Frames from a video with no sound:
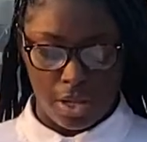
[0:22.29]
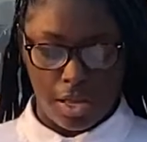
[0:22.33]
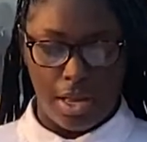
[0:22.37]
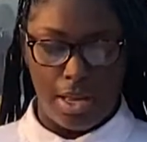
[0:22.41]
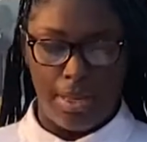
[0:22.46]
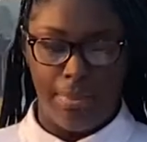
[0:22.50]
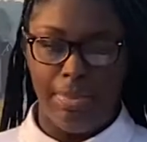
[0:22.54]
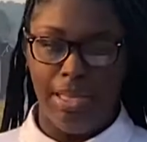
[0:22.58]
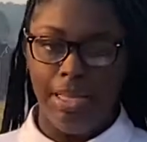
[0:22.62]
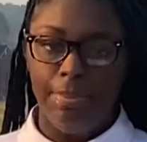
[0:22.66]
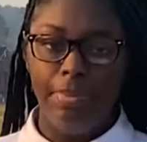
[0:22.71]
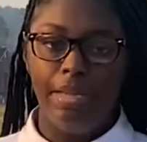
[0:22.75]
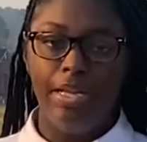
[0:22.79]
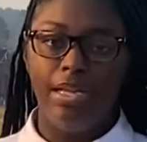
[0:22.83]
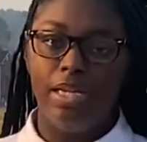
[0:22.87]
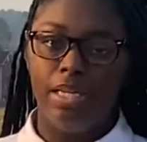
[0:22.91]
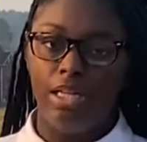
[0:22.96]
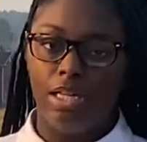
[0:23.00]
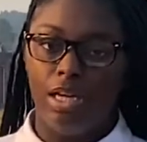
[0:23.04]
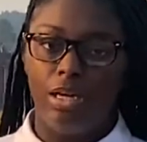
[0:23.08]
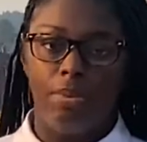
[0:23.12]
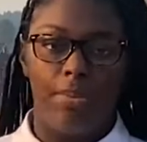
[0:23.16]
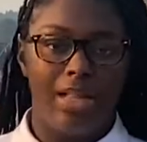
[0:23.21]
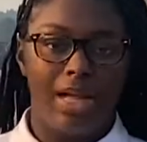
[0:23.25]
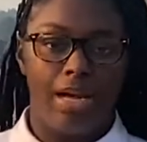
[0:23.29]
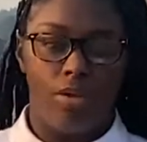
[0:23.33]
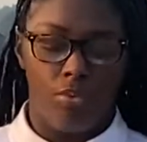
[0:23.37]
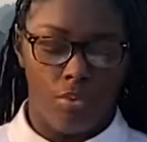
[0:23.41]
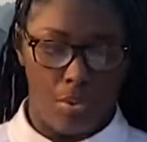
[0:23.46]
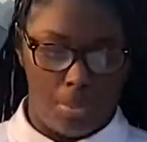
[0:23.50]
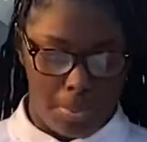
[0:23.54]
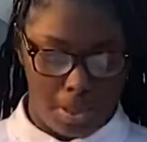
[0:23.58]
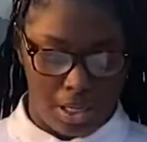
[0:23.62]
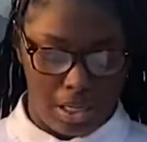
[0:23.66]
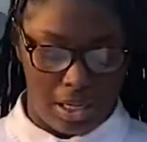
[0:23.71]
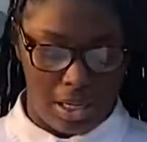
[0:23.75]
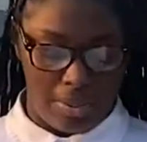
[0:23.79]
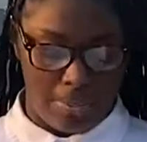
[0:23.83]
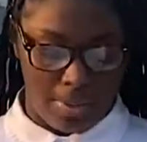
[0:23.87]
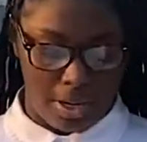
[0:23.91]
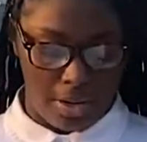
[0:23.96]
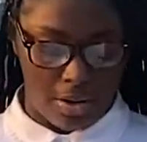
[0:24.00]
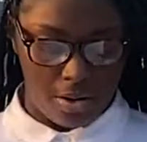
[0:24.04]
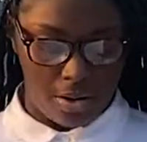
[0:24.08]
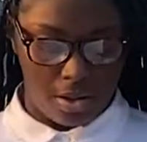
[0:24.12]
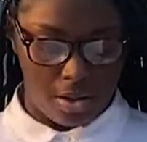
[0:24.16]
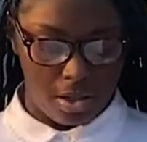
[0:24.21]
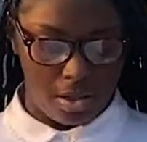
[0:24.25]
Me being a young black woman in
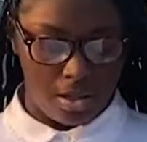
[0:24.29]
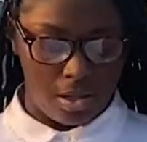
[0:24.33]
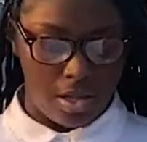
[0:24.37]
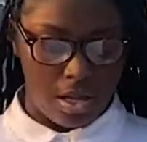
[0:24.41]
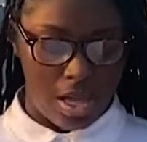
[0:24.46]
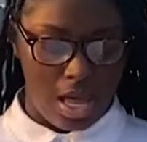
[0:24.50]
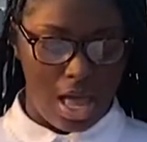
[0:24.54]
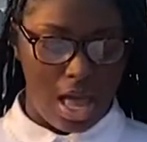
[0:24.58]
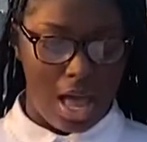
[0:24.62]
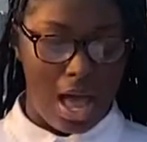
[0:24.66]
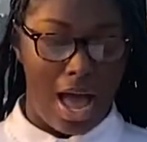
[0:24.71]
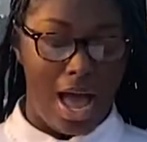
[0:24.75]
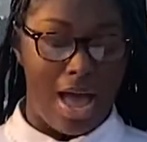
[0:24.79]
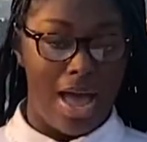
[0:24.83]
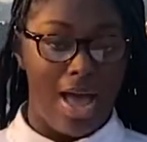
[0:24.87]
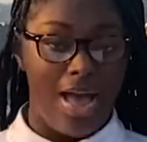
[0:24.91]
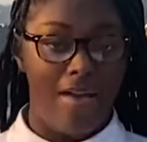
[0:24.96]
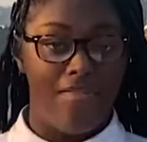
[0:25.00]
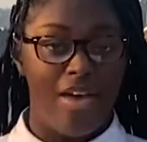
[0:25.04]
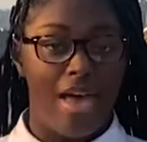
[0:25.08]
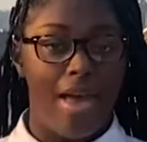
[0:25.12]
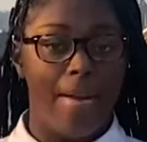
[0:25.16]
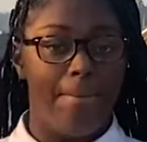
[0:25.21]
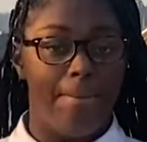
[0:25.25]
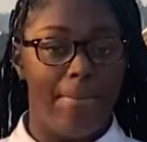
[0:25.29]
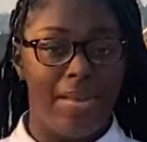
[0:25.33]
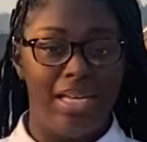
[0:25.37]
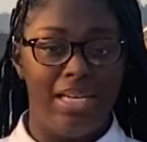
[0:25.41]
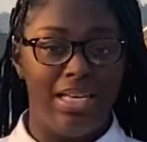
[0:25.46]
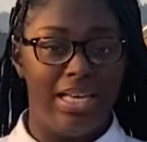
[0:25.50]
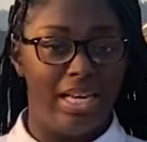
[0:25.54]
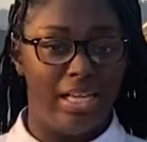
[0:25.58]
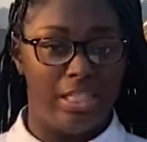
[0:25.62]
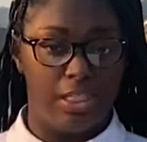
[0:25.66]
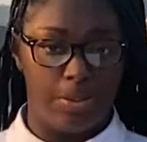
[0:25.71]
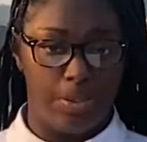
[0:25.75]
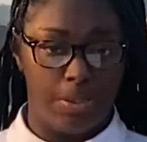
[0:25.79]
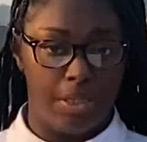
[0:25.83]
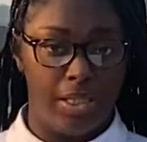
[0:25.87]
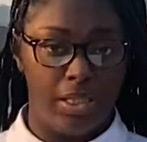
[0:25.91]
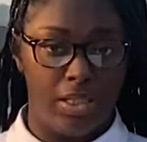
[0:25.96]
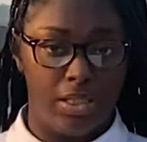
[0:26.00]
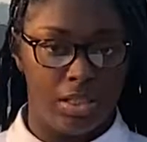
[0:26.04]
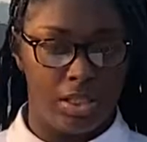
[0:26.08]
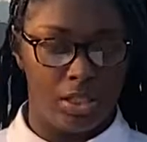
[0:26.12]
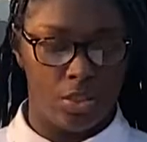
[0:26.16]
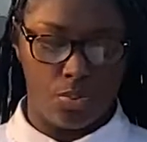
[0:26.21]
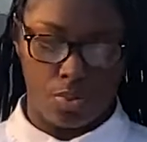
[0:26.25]
America, I have had many
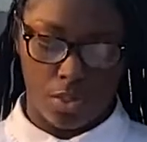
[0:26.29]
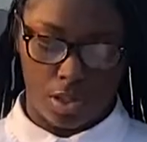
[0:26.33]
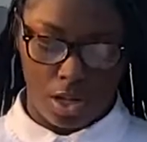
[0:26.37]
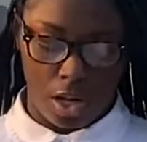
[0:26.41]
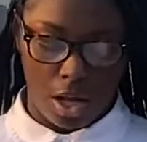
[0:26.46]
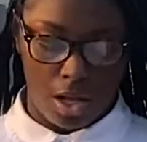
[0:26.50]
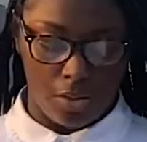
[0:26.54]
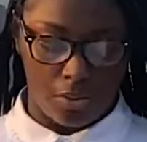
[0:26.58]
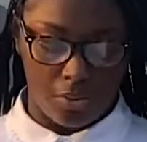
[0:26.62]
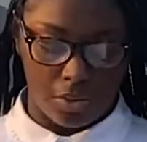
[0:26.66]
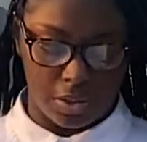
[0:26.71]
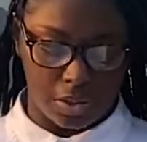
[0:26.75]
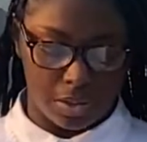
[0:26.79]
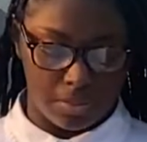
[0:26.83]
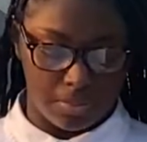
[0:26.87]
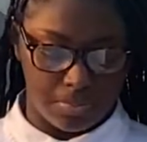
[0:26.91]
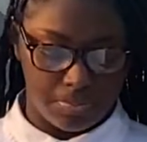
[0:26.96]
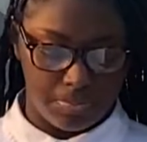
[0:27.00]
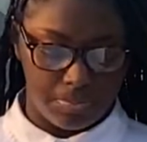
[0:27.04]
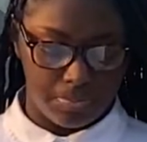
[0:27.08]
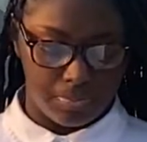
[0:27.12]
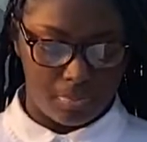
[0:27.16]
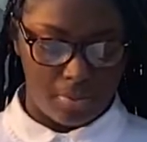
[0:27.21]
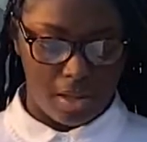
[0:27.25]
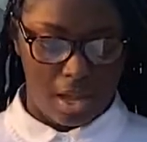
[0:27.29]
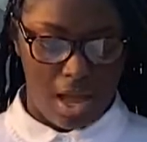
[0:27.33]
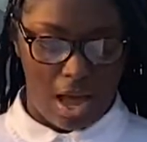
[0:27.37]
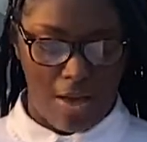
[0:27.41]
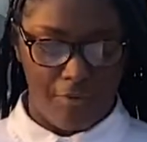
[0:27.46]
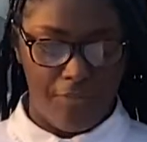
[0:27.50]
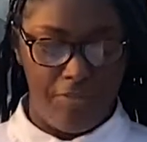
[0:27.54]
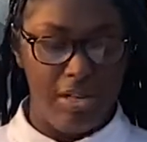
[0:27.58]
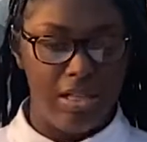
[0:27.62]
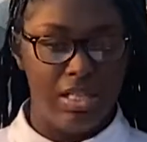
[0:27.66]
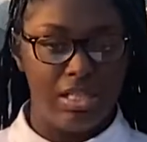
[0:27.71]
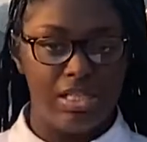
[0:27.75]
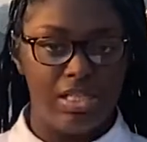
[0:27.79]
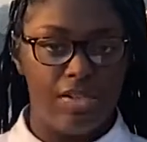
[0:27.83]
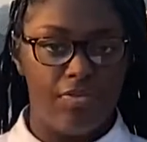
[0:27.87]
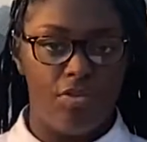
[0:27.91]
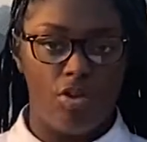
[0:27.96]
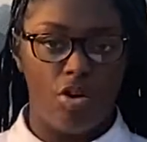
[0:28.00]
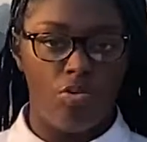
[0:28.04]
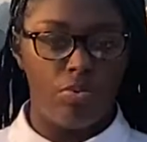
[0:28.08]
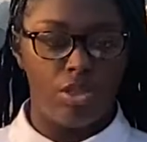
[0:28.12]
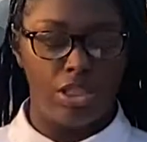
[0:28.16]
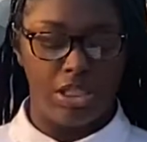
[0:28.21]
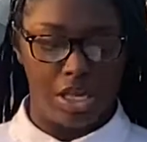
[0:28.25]
experiences with colorism. I feel as if no
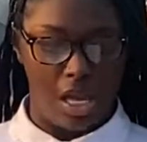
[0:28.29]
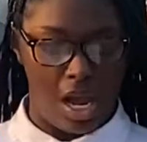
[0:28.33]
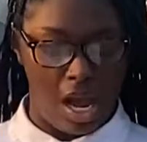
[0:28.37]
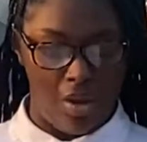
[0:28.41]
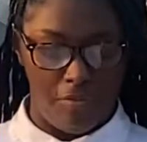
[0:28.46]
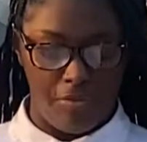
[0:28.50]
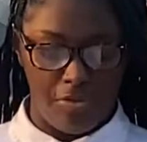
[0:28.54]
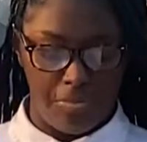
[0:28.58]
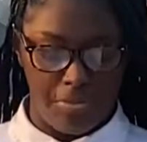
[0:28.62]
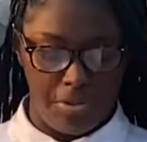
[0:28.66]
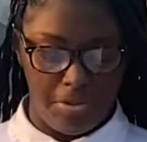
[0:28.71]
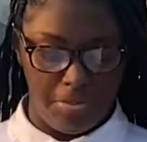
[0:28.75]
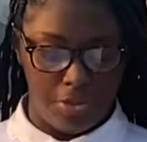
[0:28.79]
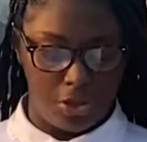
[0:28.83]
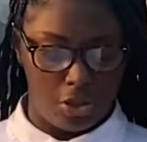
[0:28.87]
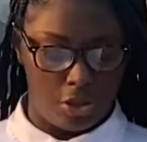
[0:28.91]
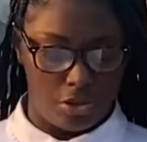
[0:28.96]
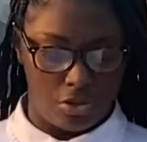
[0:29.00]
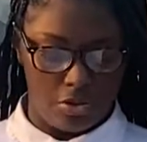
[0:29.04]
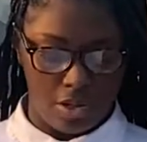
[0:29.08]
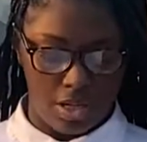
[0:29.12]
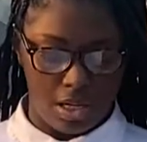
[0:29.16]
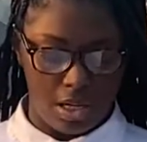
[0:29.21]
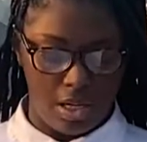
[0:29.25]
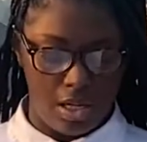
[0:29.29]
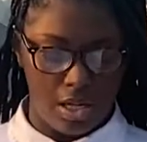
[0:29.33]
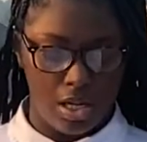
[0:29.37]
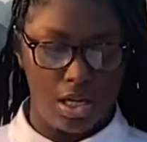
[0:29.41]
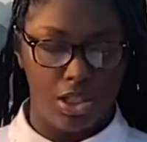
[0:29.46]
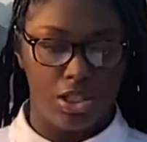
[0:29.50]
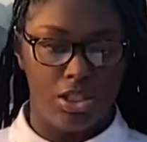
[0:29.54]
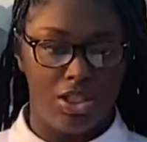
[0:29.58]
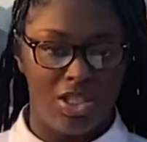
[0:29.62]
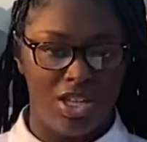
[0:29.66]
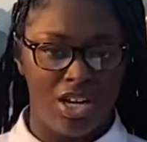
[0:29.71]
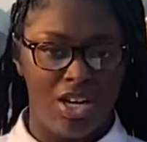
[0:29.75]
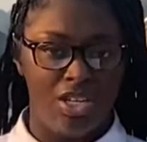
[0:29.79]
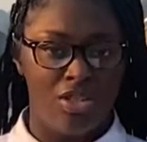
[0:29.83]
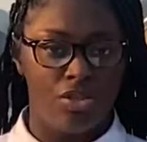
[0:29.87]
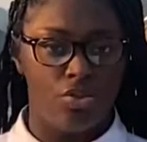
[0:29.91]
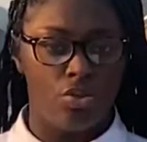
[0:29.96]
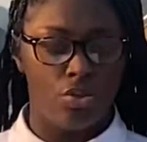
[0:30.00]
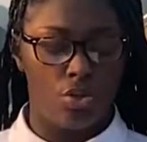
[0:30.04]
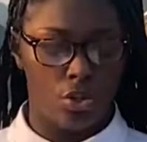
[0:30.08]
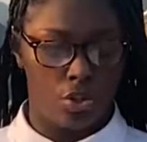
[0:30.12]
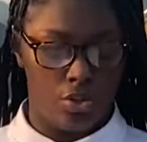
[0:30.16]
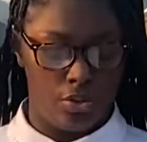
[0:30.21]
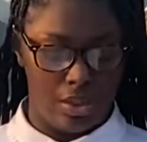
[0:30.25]
one should ever be mistreated, judged,
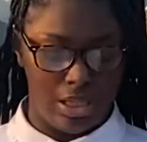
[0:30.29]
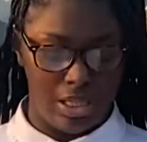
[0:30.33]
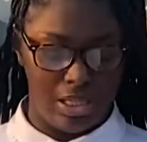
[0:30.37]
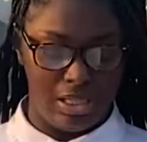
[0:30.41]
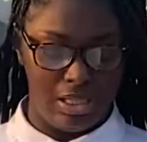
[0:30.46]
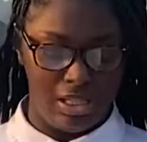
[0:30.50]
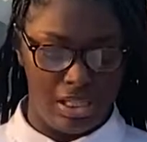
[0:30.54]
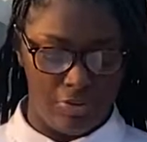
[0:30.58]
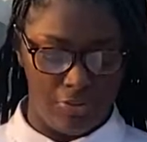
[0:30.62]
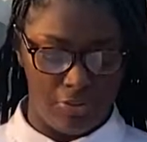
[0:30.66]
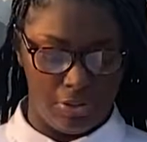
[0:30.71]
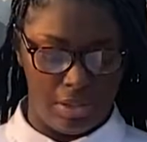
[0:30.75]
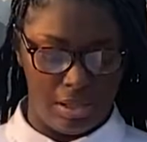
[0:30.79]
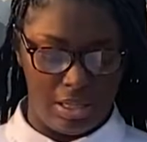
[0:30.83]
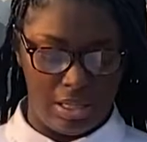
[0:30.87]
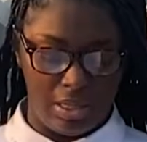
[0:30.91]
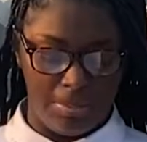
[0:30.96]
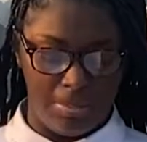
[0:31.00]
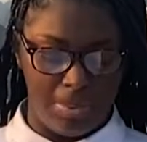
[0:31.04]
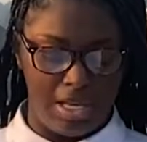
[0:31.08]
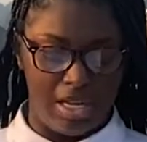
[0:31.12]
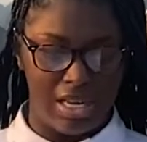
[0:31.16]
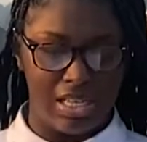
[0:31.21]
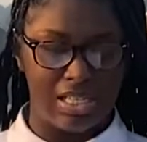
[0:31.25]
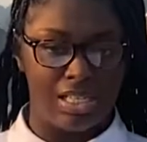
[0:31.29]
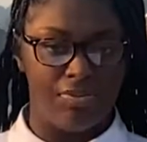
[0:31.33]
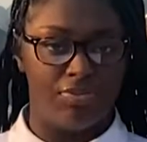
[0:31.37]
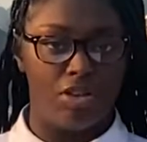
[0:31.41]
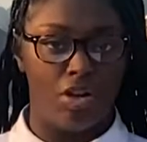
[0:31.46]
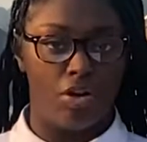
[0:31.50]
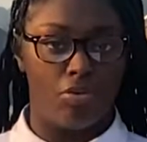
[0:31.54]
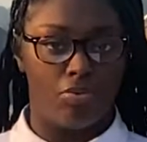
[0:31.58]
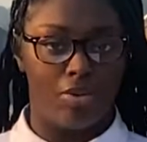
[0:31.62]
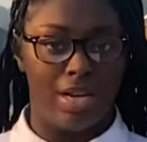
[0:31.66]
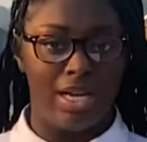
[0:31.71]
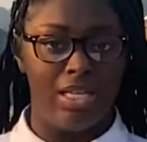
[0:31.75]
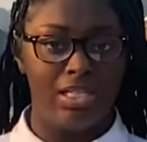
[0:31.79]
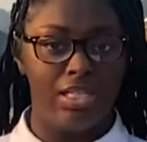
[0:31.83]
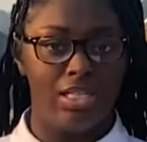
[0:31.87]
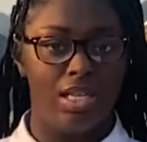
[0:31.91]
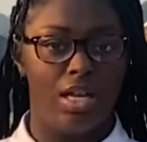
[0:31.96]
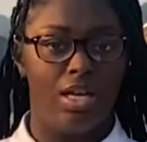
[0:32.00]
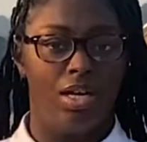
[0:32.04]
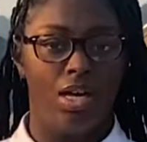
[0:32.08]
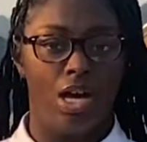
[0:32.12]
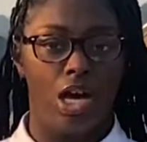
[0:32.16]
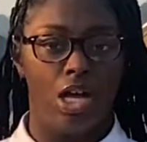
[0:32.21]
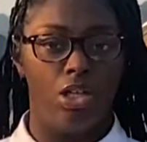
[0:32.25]
or treated differently because of their race,
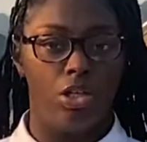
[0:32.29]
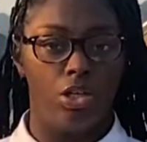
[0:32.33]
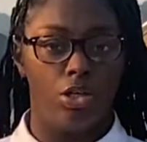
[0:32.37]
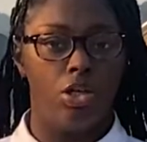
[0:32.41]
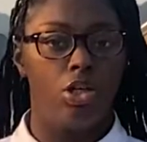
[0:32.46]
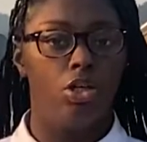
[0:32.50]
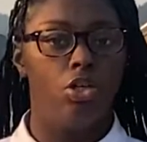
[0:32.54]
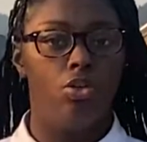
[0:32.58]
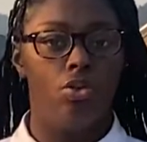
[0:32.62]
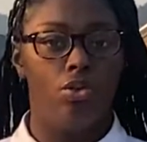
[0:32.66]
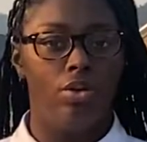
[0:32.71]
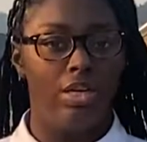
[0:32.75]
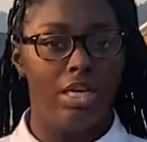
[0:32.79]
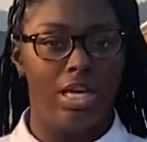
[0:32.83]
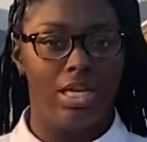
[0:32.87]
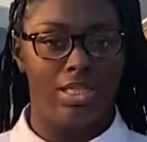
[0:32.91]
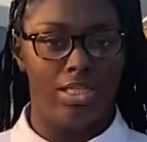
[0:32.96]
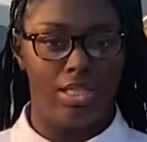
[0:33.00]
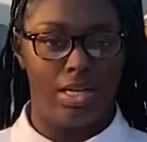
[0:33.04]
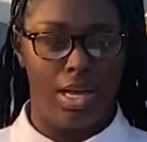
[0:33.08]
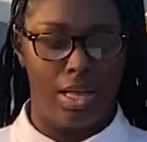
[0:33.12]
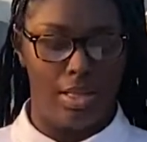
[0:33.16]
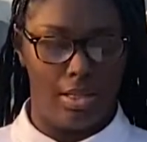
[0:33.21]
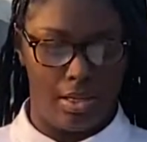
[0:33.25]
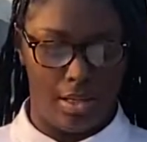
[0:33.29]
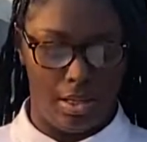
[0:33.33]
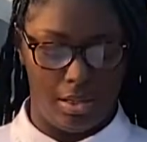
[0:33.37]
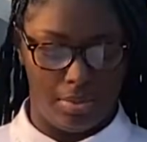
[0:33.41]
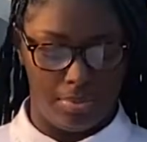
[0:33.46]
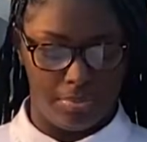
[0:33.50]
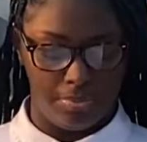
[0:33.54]
color, nor nationality.